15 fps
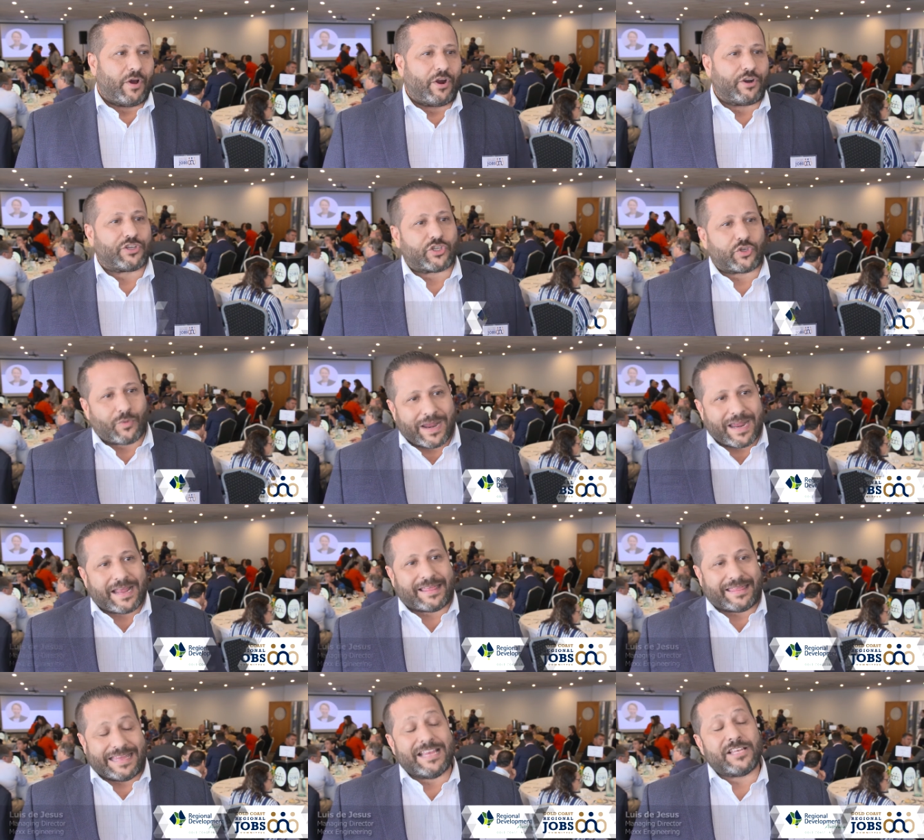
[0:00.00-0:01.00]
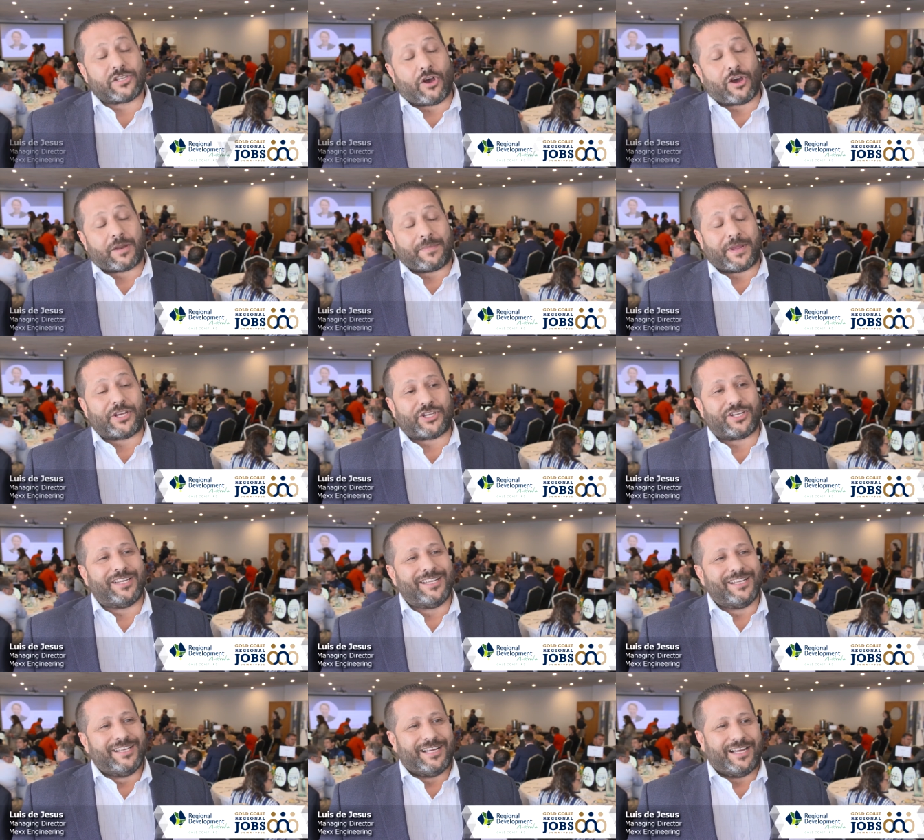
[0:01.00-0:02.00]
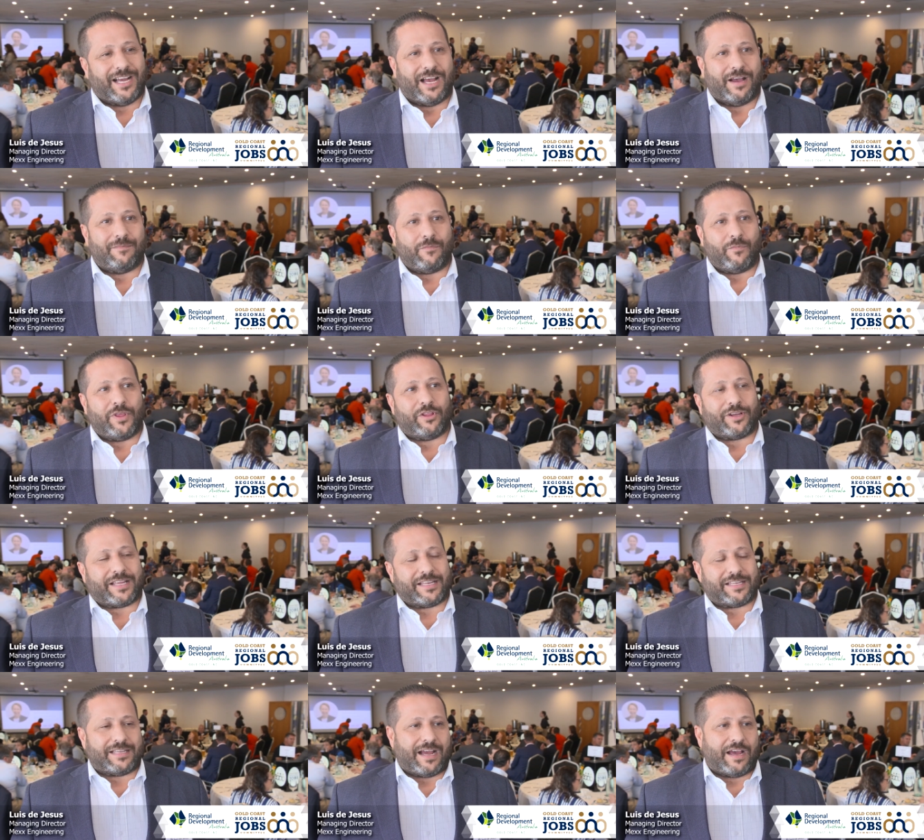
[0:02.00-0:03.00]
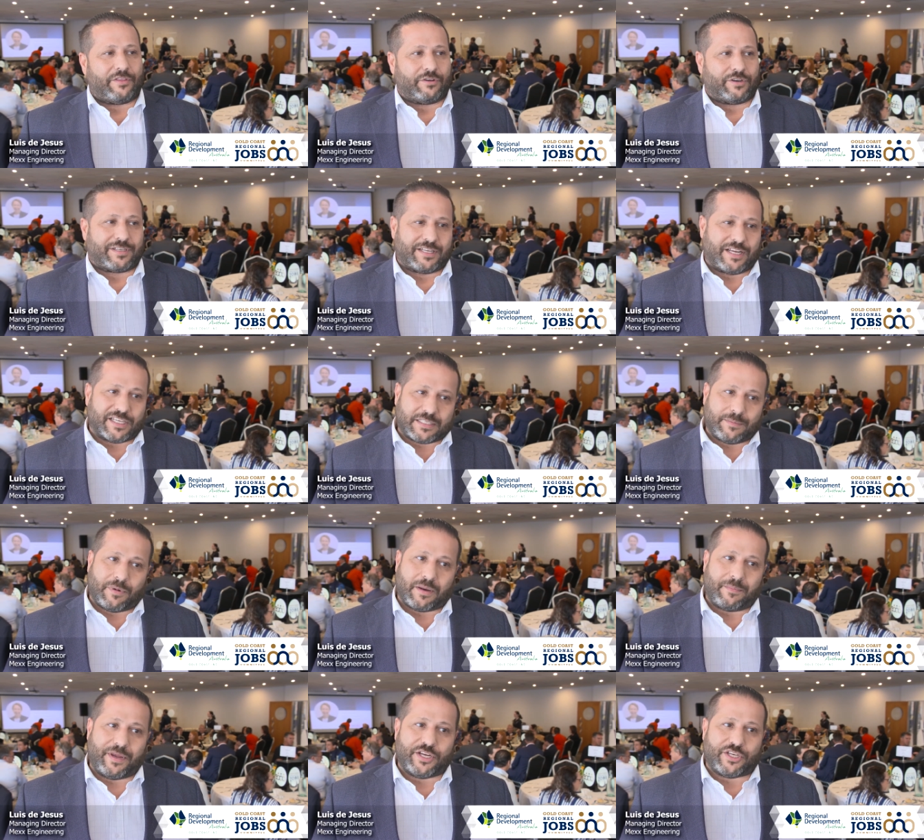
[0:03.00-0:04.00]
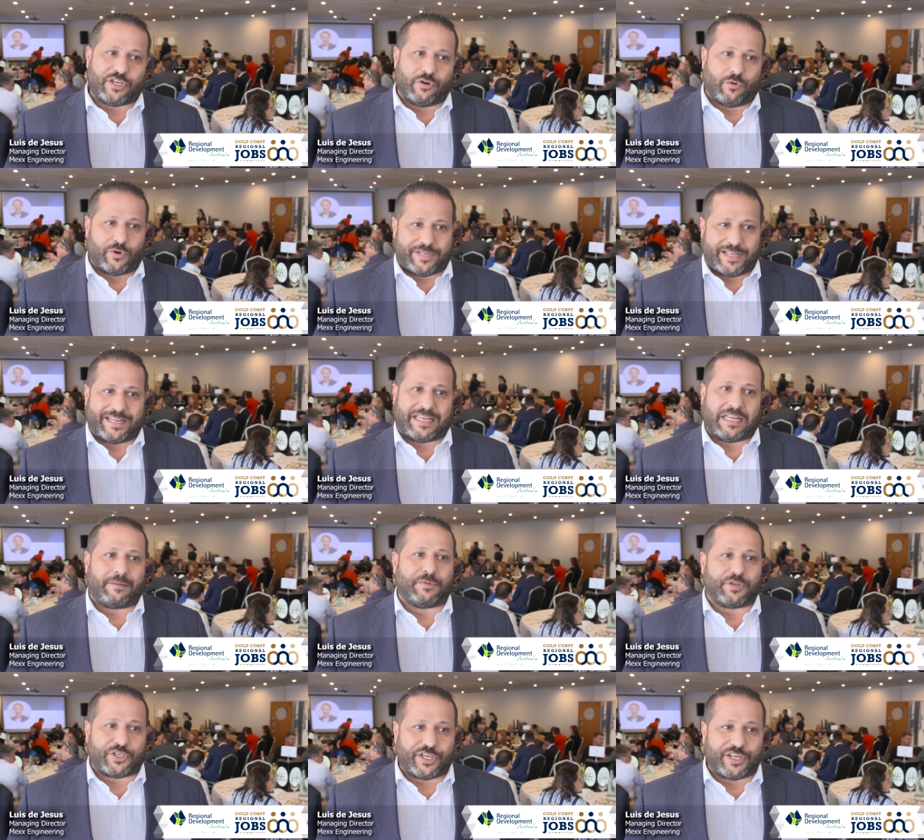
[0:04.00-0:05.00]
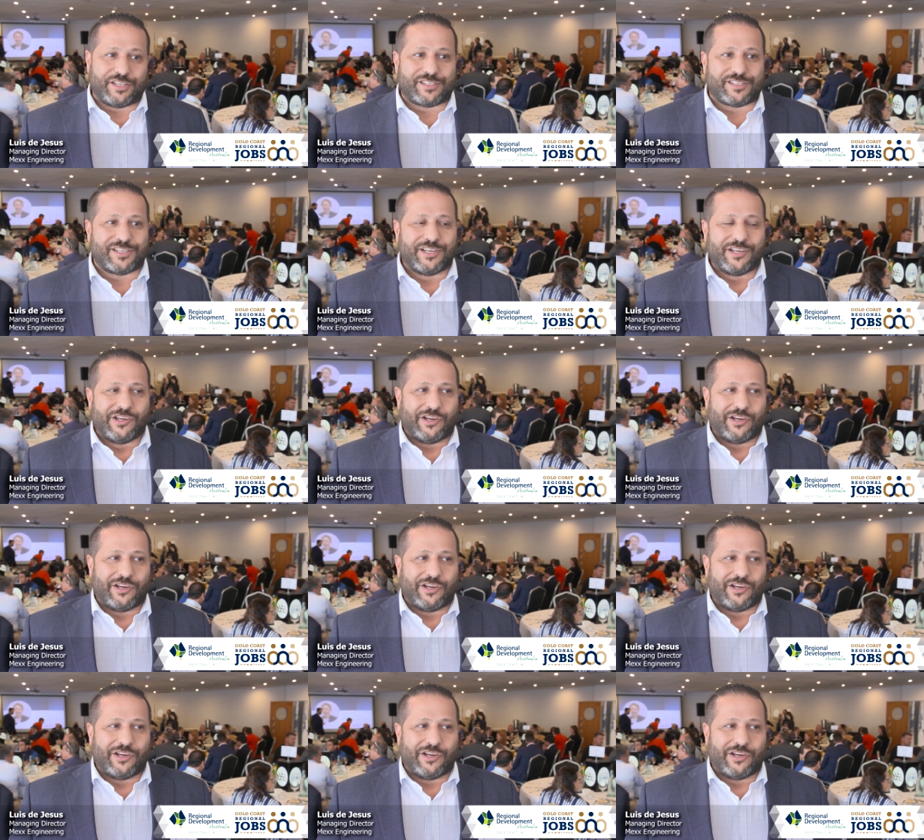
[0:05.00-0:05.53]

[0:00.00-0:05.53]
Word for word: Our strength is automation. Um, we look at either custom automation or dedicated machines.